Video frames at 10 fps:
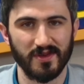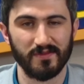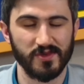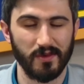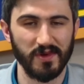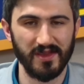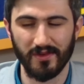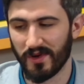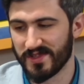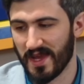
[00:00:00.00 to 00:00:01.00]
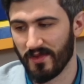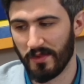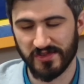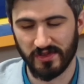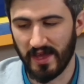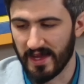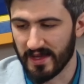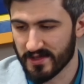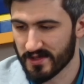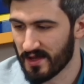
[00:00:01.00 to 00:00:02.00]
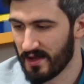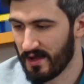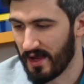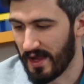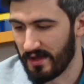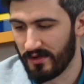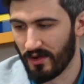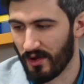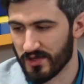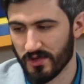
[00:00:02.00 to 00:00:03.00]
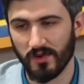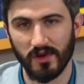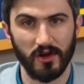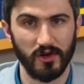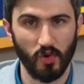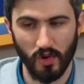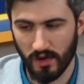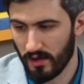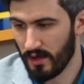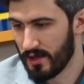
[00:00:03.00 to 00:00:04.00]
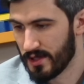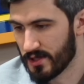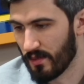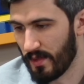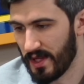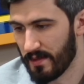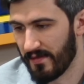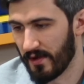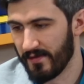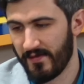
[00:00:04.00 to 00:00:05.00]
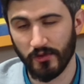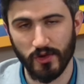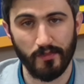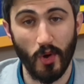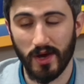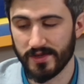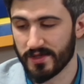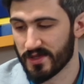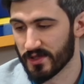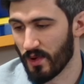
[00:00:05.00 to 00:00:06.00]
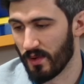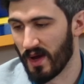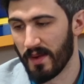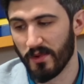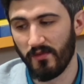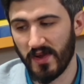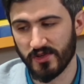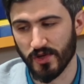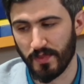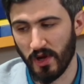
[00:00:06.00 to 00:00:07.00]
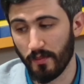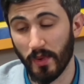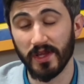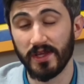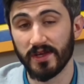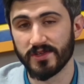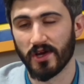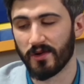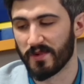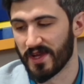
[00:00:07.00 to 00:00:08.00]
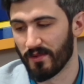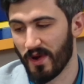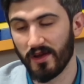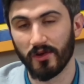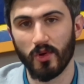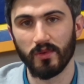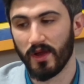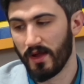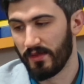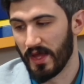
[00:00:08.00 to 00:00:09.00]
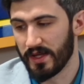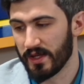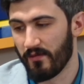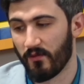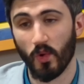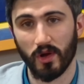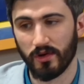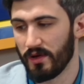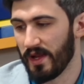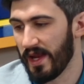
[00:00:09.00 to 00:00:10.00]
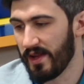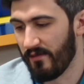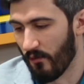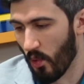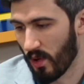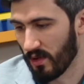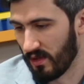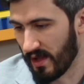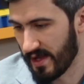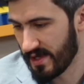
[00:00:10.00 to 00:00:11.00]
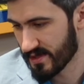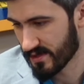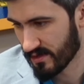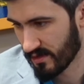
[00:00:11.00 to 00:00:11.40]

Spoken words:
So I'm reading the ones that have the most likes and also are in order. Someone by the name of Unfiltered Boss says, quote, I'm no fan of Shapiro, but he is 100% right, unquote. That did get 484 likes.